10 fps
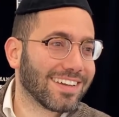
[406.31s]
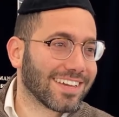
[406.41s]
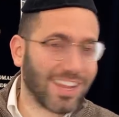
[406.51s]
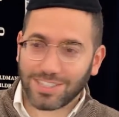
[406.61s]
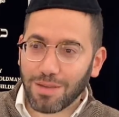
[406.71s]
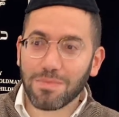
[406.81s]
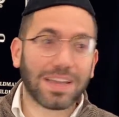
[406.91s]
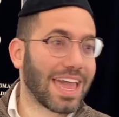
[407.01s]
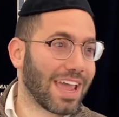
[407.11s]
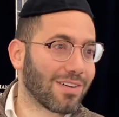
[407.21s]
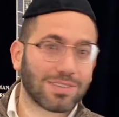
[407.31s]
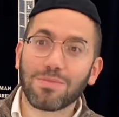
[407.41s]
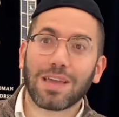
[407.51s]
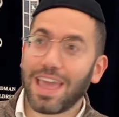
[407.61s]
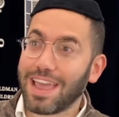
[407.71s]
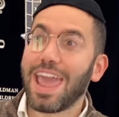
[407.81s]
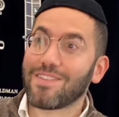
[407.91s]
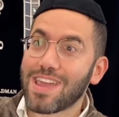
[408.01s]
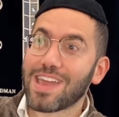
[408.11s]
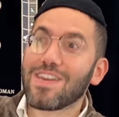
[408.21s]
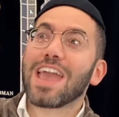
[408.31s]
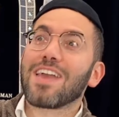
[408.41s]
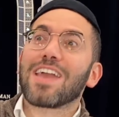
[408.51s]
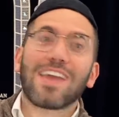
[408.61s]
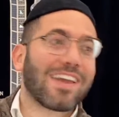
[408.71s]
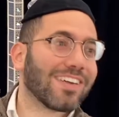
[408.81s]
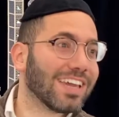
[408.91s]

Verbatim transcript: You know, some people get angry, some people get angry, angry, angry, angry, angry.